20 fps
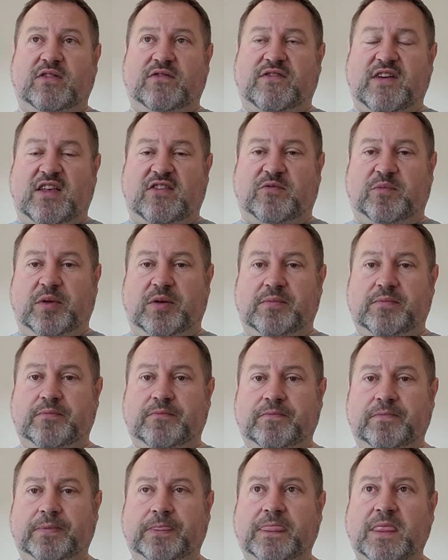investment.
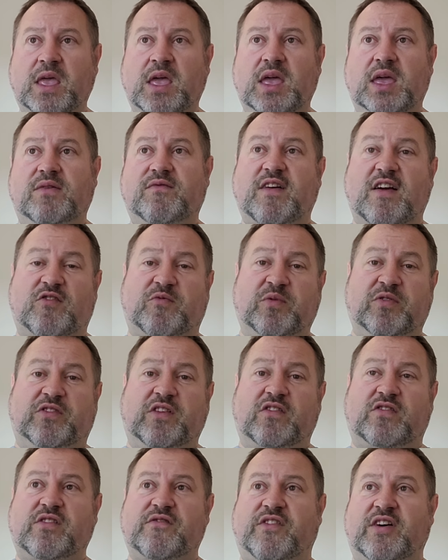Investment
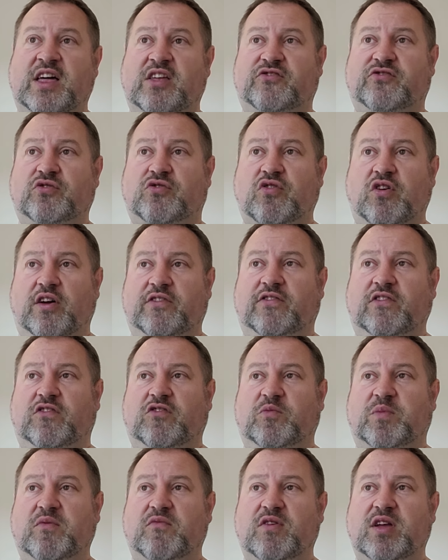since the financial crisis
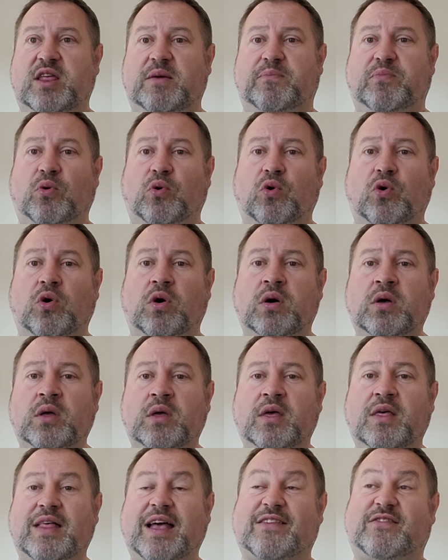has been really poor.
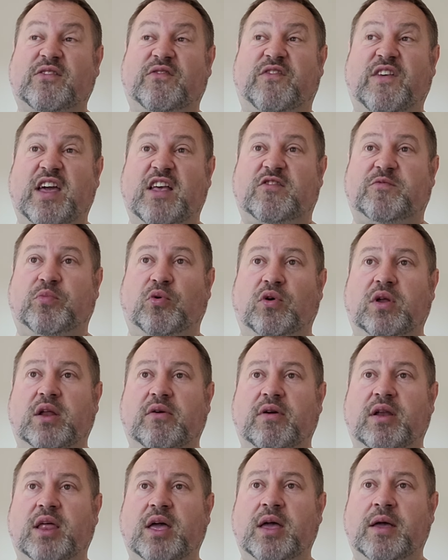That's a fair
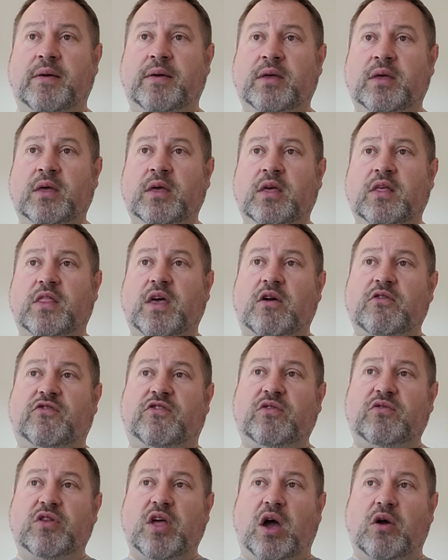spoiler alert. Those
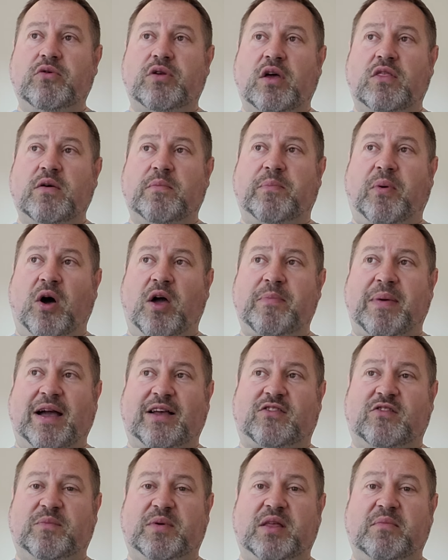who know that
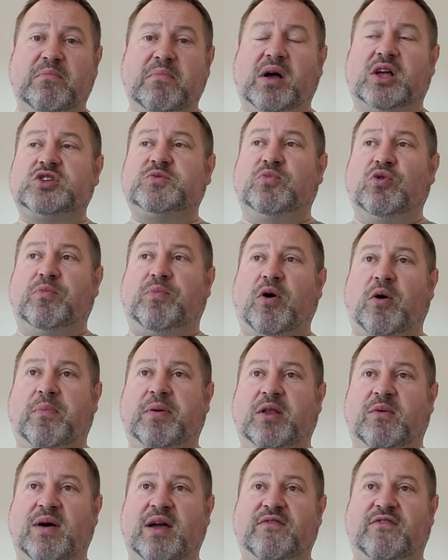buybacks have been a much more
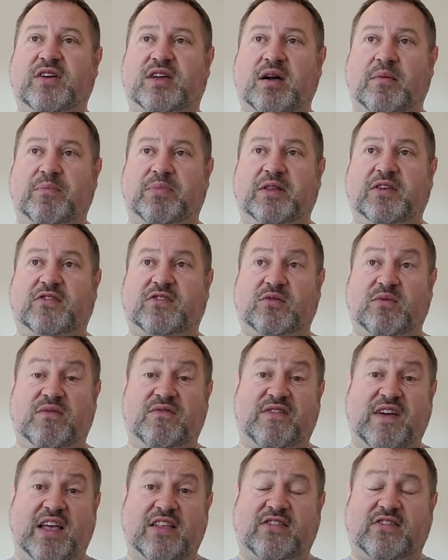popular way for companies to
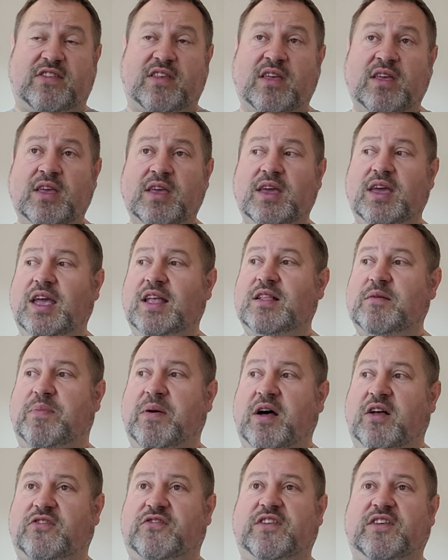invest in the
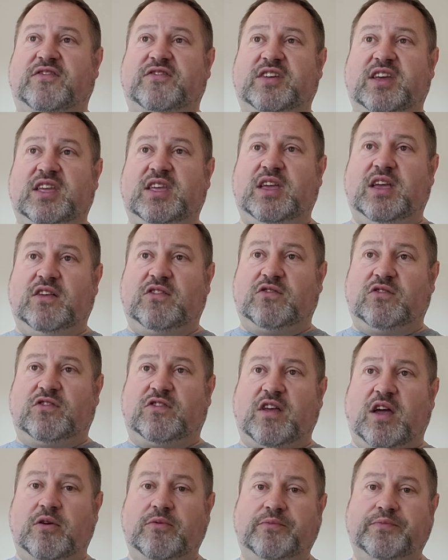past 15 years or
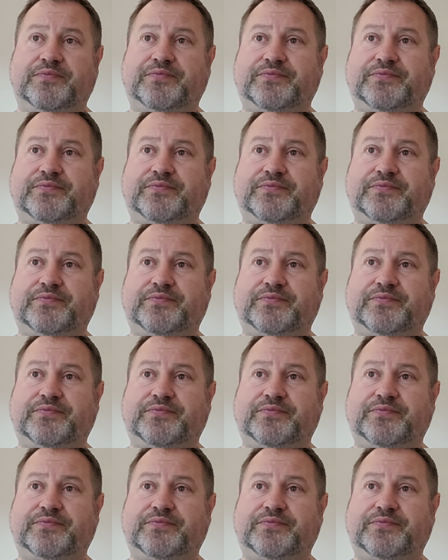so.